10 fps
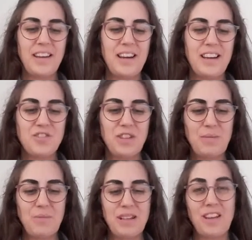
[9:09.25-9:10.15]

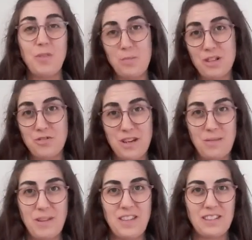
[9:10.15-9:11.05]
a formula
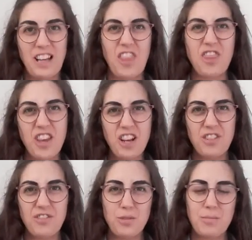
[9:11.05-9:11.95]
treatment that's like a
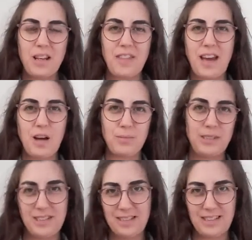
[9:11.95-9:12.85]
thicker formula that helps
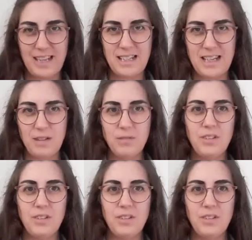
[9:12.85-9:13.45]
it to stay down.